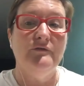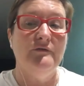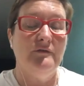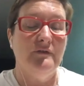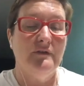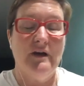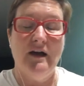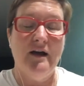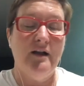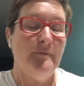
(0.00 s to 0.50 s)

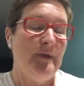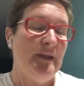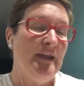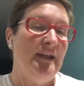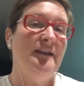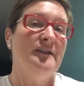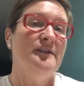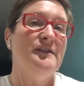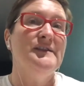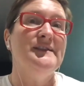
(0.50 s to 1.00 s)
I'll be
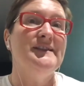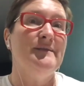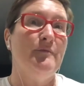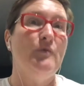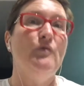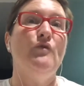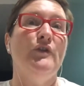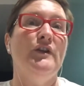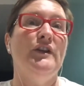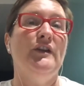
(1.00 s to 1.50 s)
here to
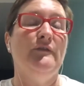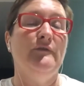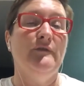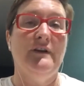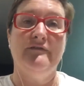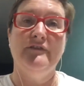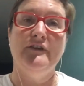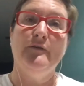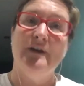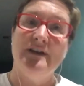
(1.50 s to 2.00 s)
support you. I have
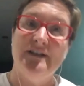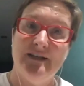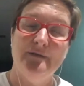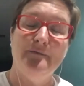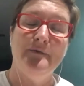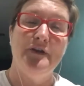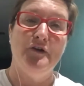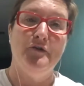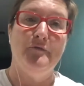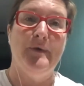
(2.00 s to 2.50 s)
no idea
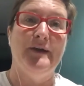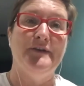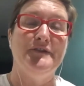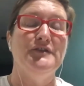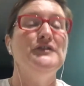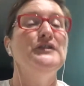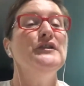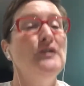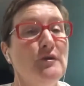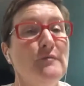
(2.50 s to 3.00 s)
what you're about to
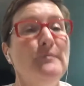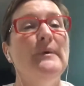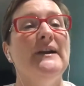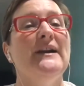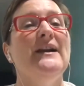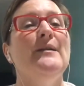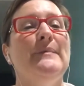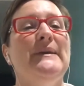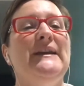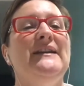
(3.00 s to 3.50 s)
do, but
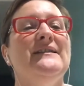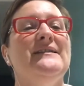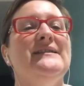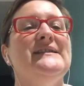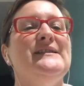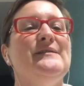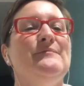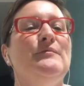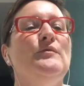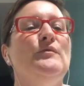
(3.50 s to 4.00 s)
I'll be here to
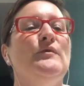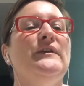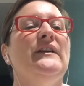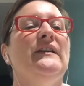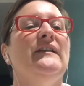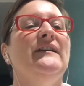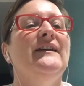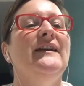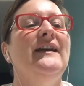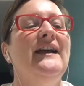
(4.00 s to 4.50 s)
support you.
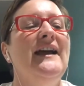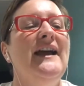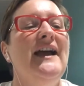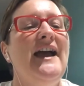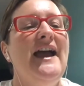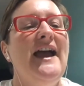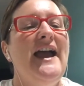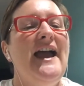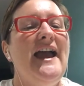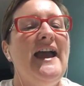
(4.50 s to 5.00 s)

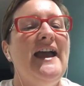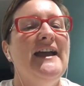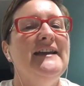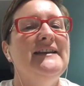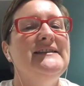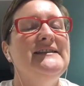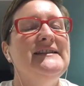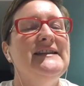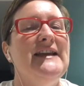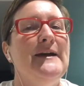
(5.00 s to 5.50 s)

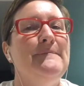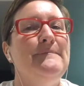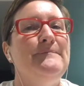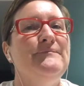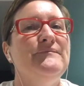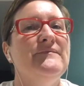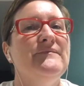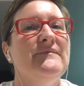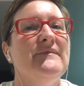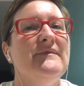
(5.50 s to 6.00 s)

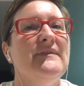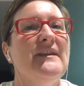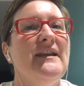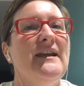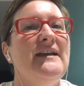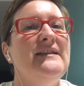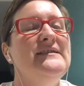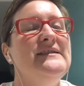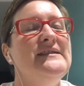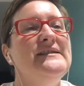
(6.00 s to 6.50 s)

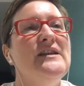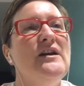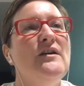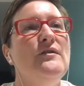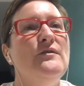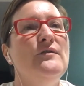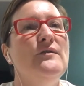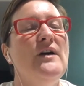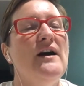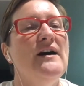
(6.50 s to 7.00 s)
And
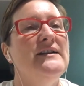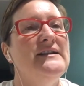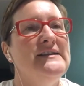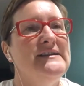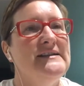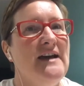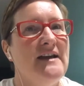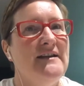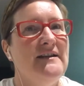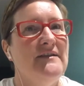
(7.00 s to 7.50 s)
so I
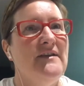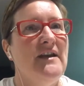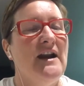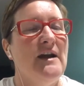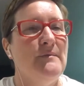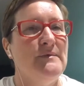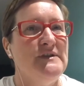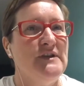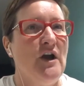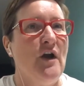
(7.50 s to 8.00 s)
decided that I
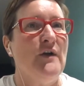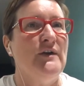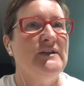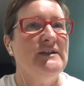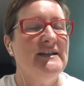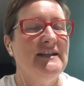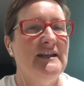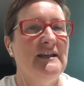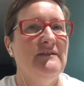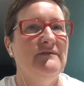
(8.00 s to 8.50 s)
was going to
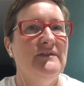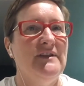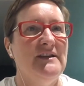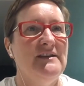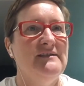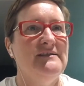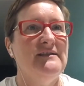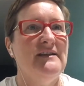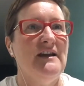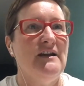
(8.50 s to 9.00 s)
give
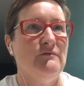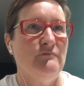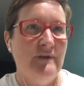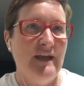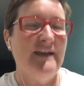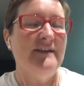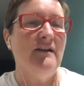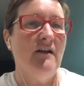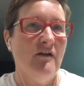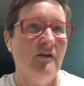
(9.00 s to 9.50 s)
this a
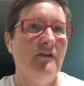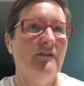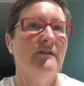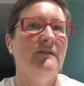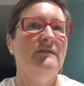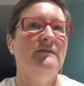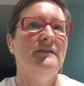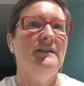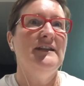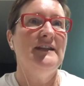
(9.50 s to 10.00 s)
red hot
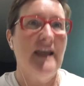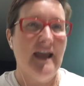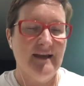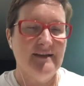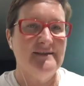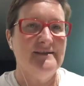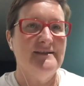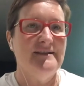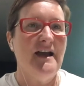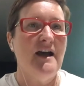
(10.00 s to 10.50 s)

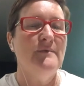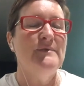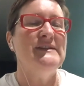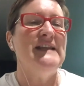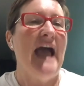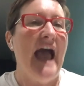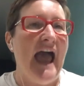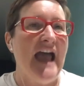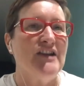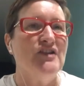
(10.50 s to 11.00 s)
yes. I was
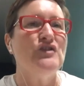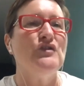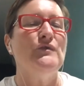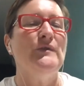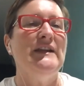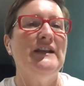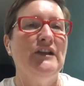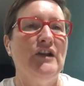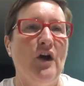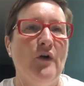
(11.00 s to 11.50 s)
actually
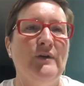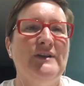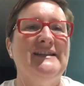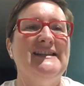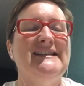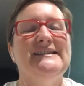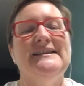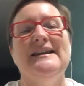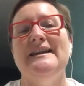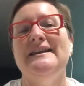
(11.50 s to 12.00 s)
going to
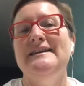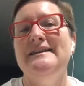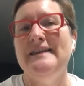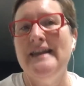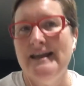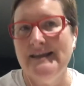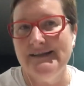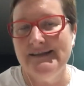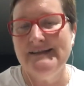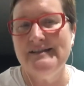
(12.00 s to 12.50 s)
say
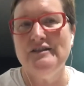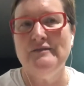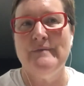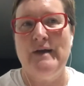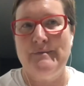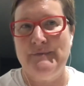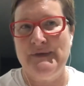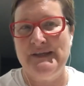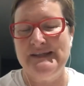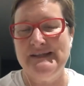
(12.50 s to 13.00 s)
yes to my
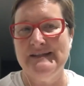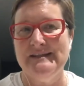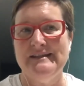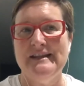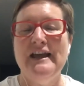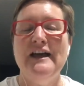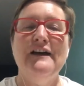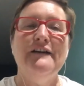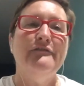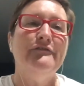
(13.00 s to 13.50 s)
business
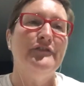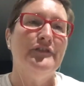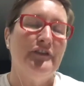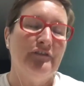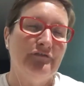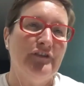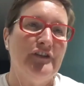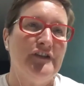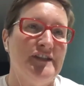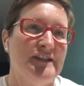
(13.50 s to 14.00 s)
for the
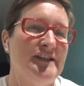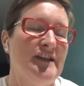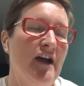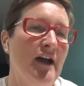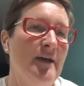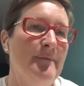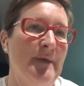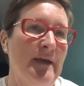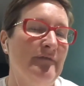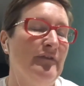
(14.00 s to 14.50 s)
first
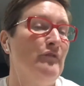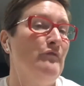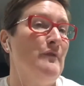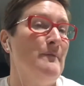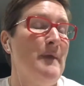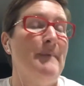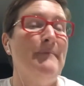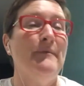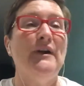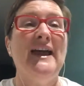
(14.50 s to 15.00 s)
time ever.
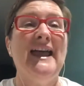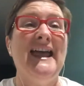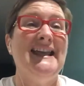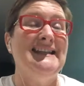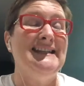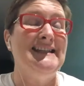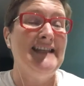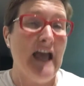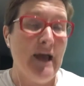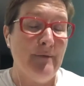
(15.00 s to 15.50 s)
Remember, I had
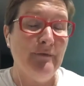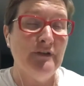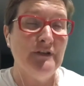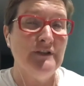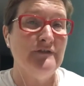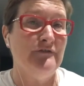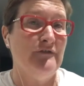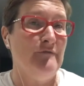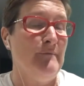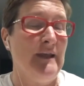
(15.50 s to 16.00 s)
dabbled
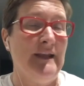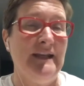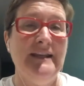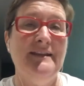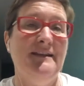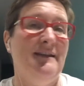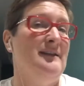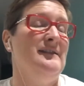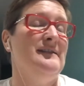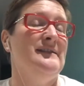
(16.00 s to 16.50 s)
for many
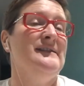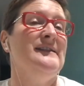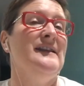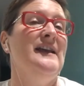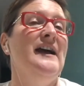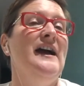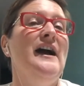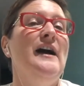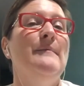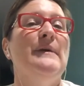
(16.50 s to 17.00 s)
years,
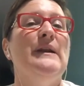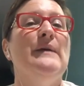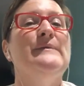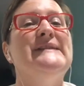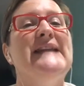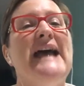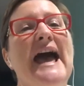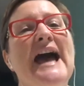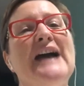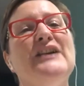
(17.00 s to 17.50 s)
but I was
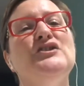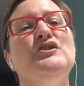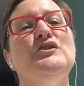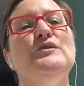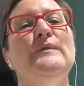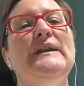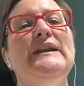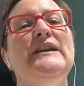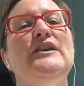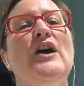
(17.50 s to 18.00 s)

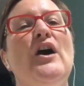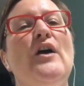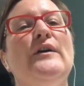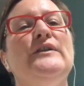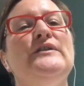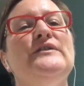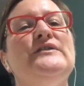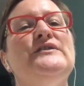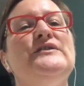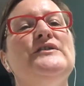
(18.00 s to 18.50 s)
actually
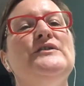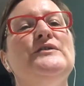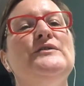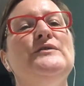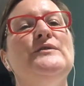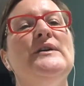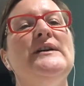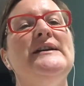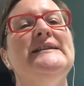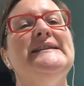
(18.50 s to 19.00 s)
going to
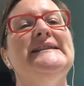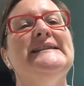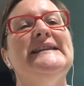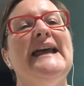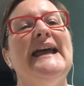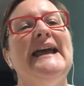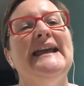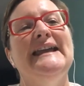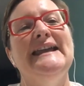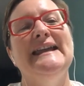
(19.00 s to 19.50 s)

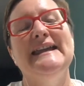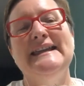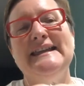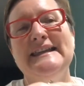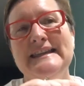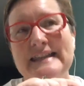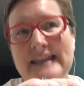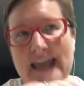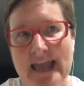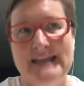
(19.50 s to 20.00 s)
say
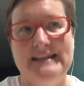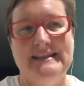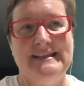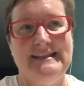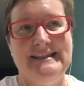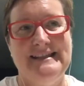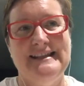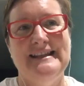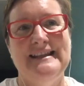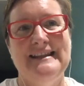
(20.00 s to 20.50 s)

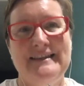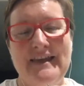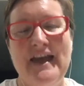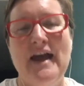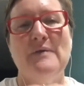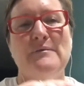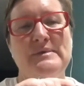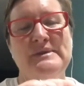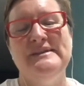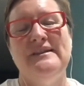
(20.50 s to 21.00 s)
yes. That
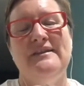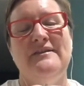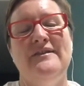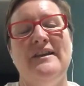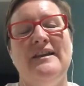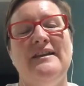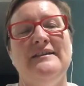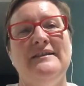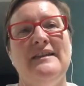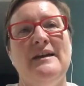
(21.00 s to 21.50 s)
was the
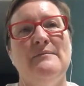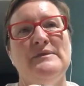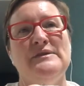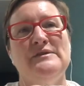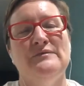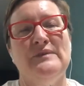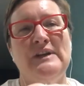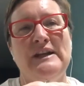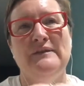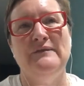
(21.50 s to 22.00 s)
thing that was
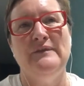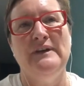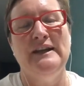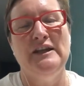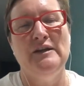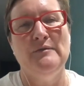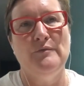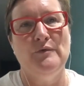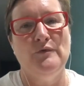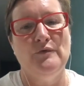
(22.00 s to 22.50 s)
really, really
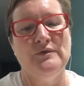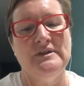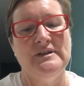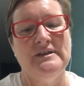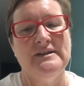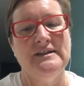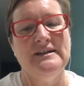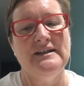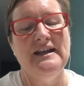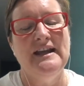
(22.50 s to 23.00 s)
important.